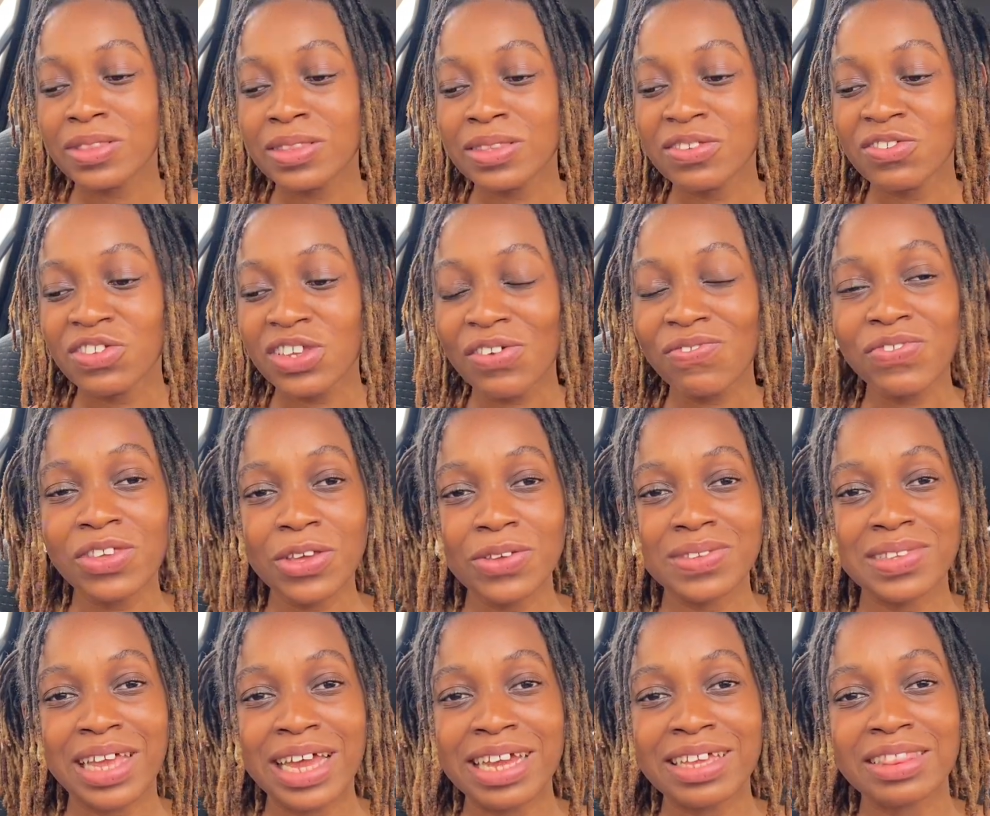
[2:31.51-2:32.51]
She
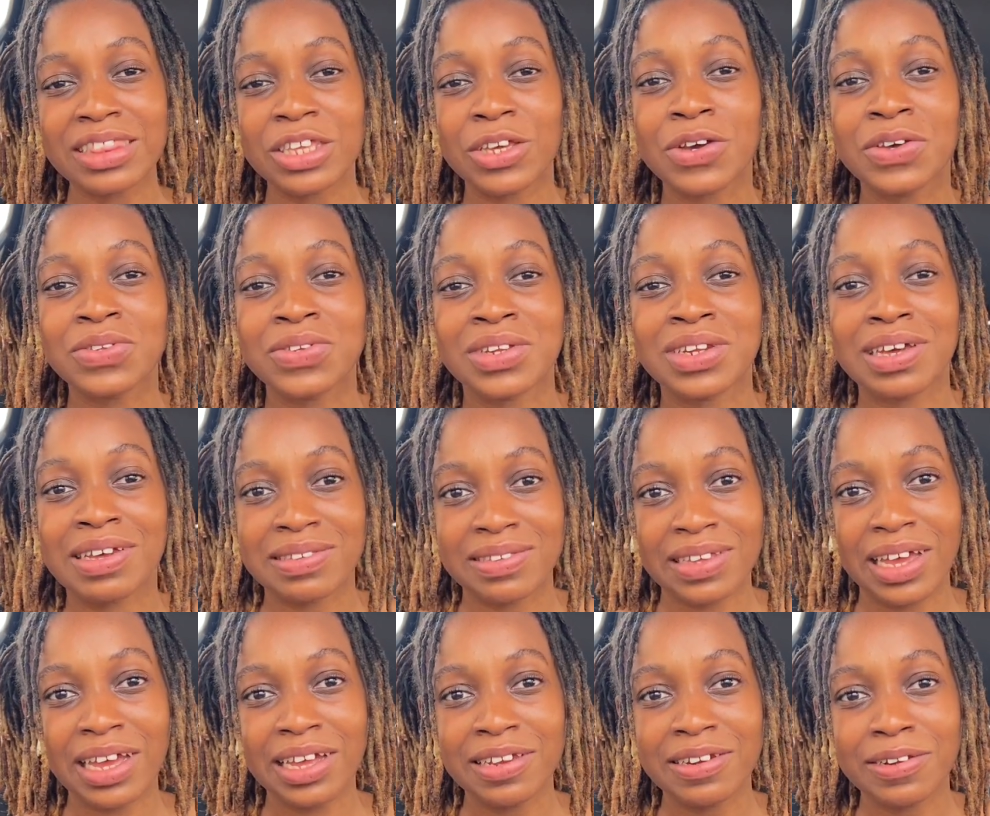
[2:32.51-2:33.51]
feels like Theo is on her
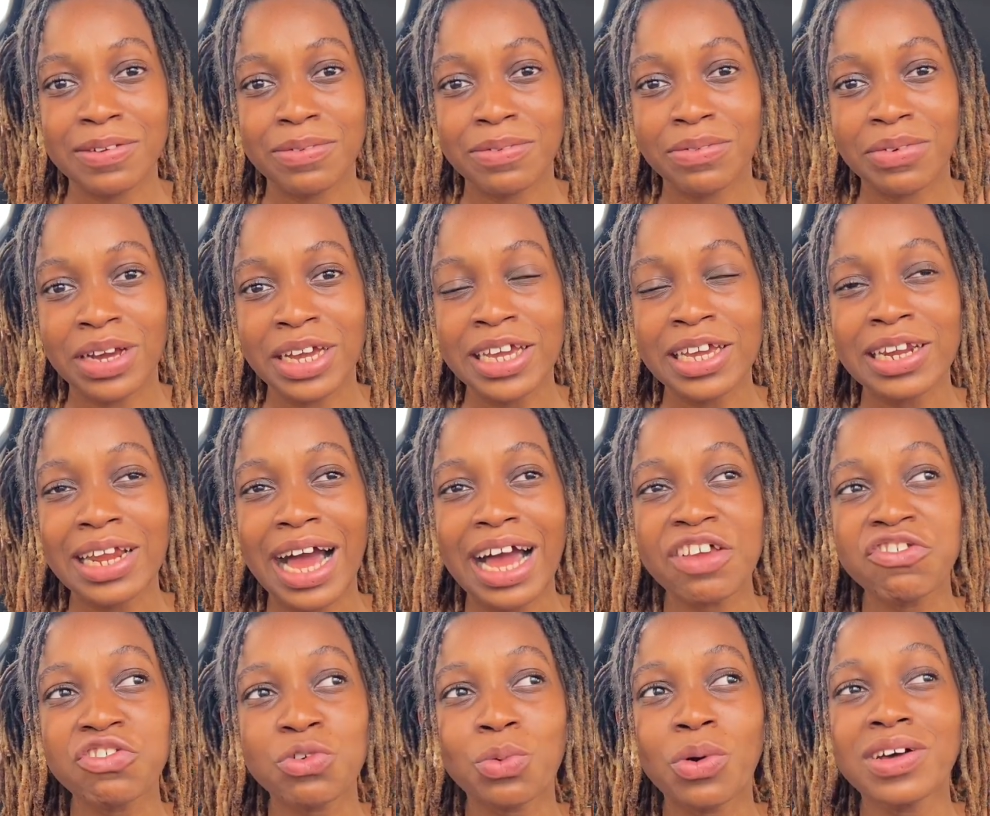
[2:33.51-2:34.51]
side, right?
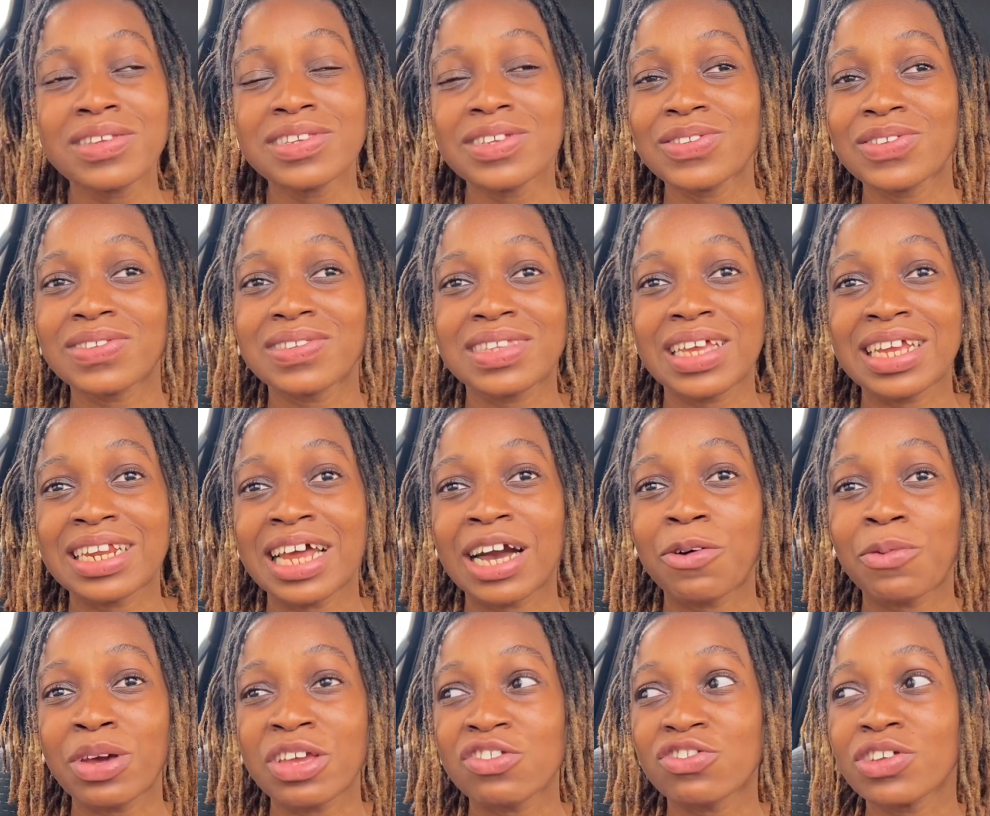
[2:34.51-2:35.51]
And she wants it to stay that
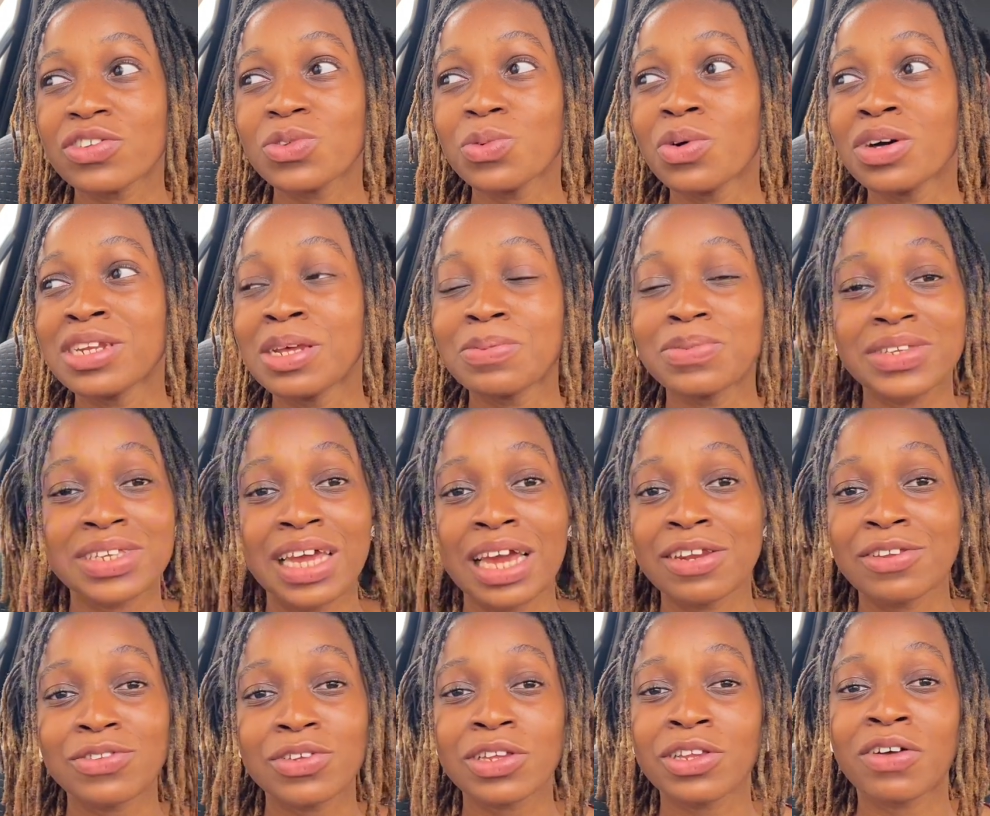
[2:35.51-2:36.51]
way. She doesn't want them to get
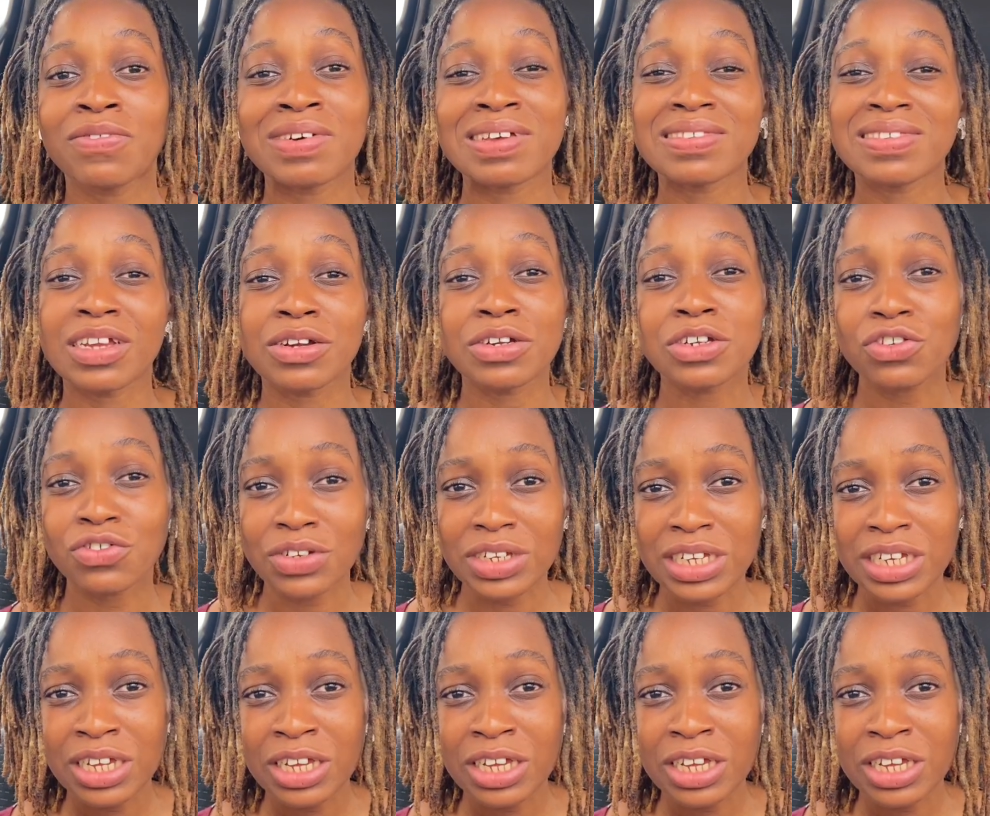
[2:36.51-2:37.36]
into lovers territory.